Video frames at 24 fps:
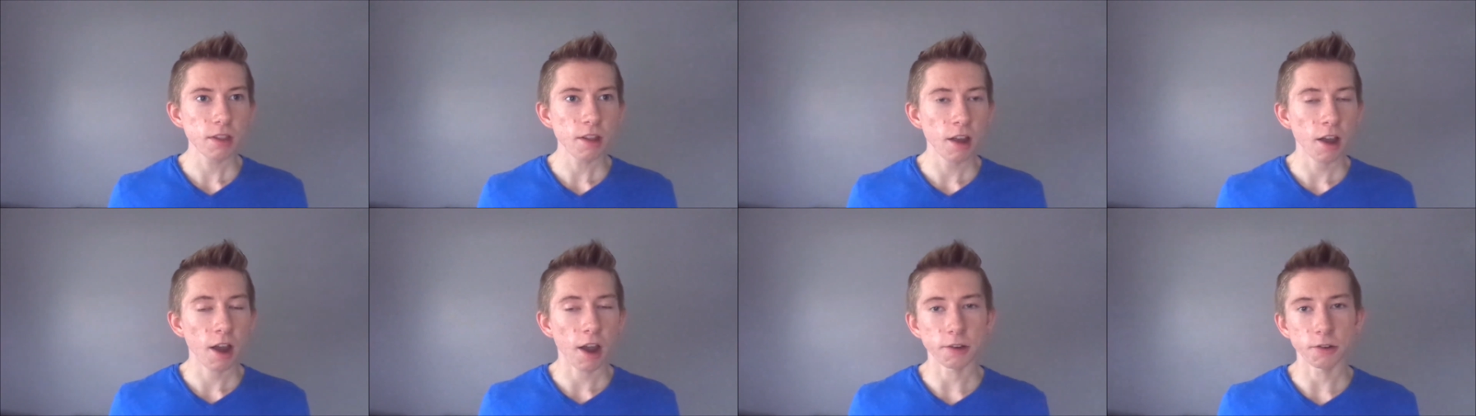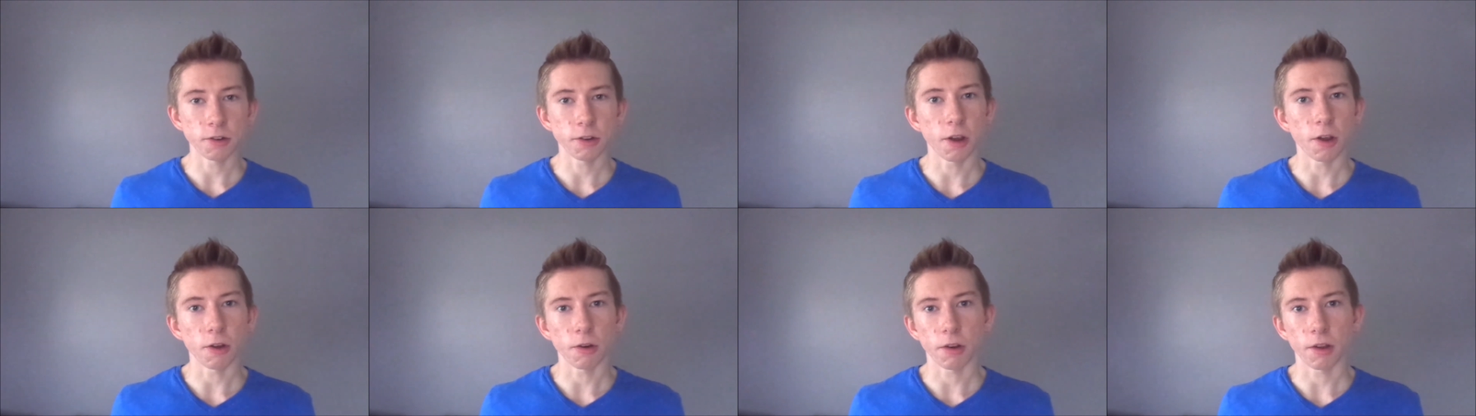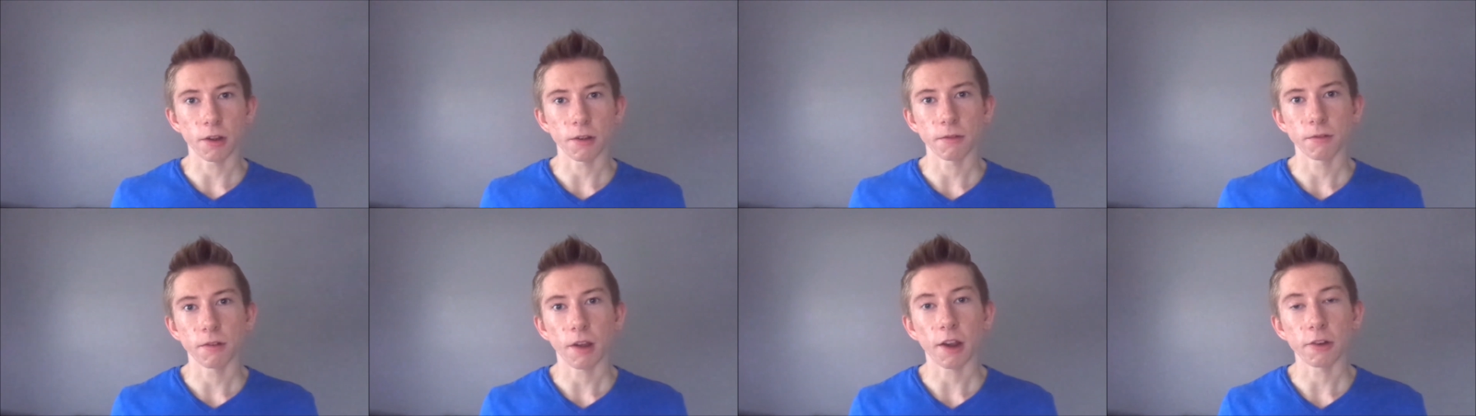I
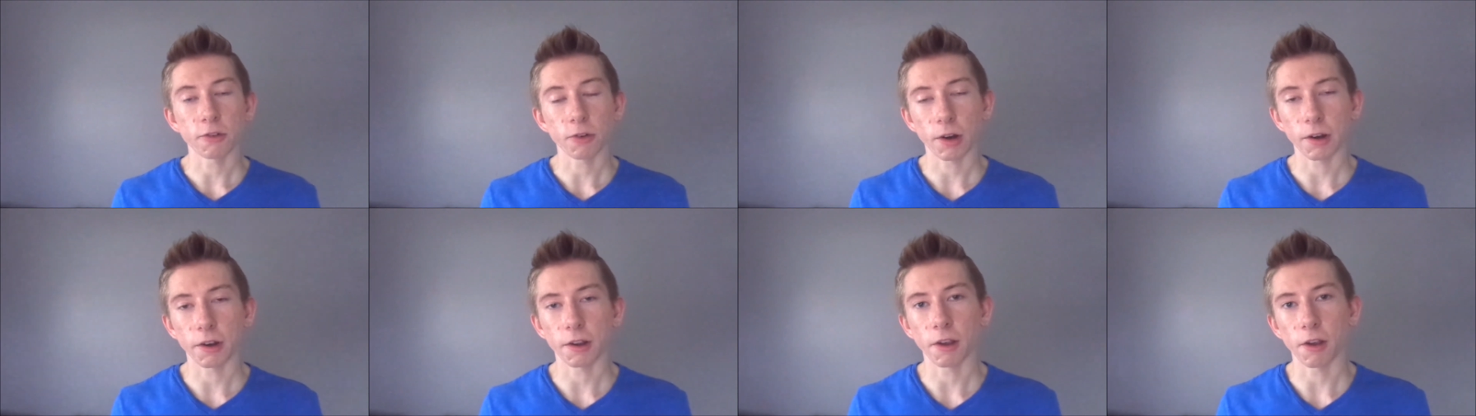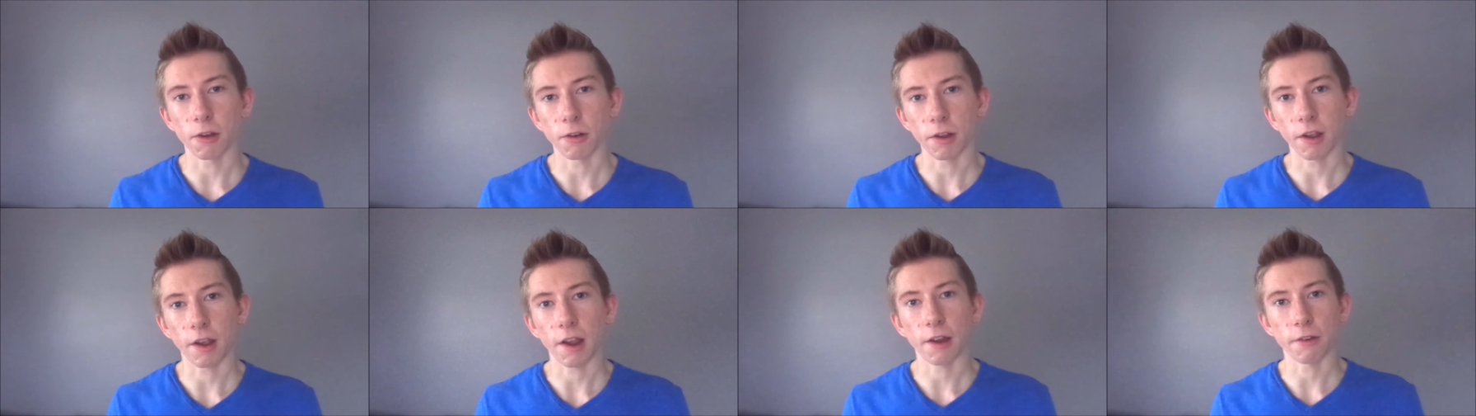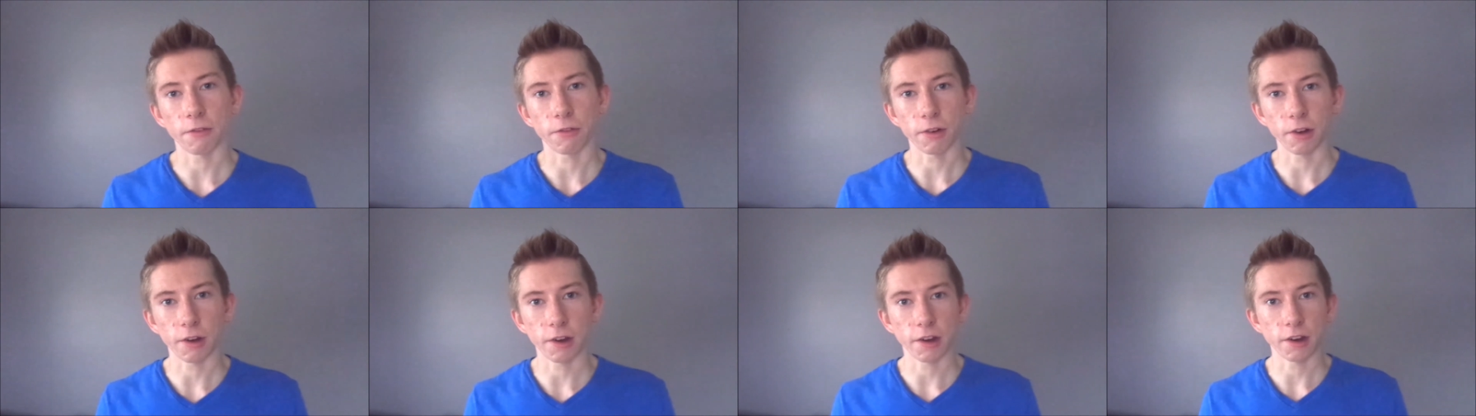tried to go to
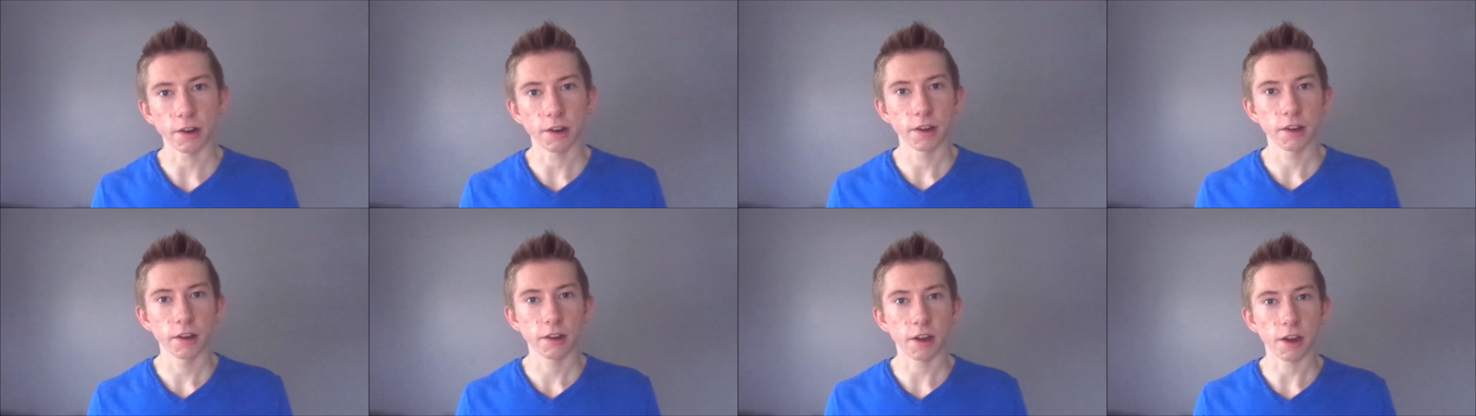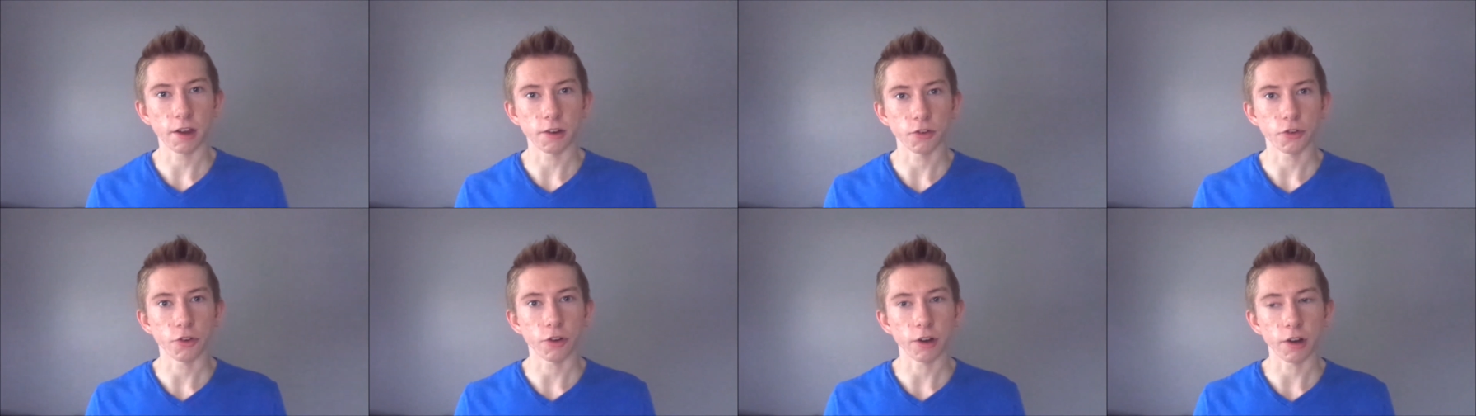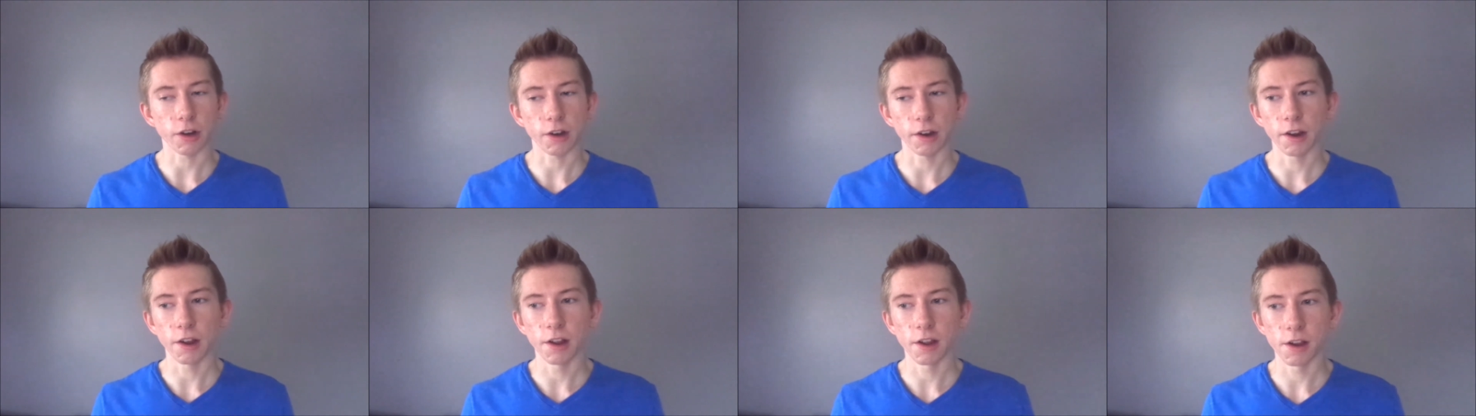every
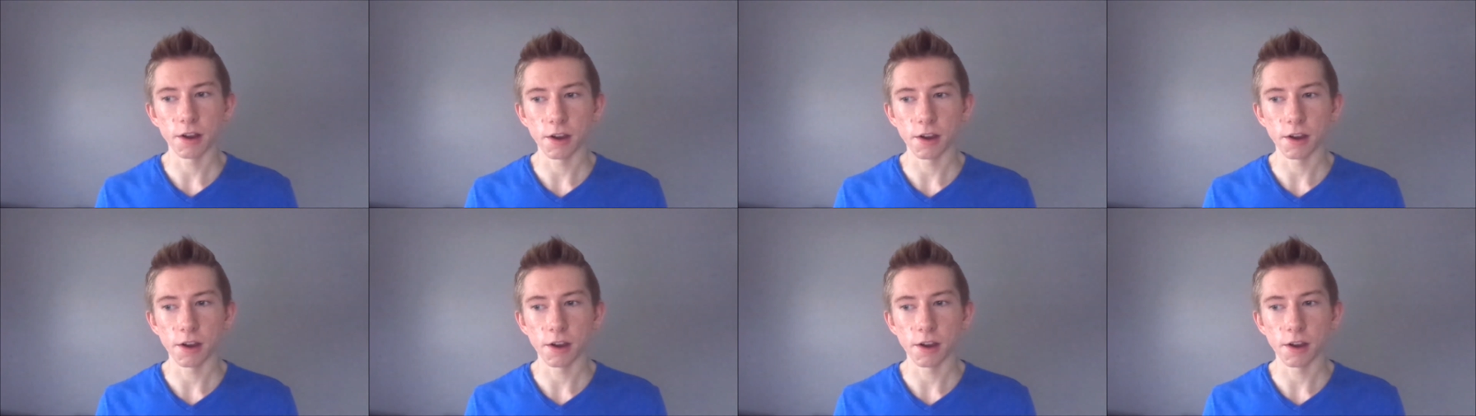country.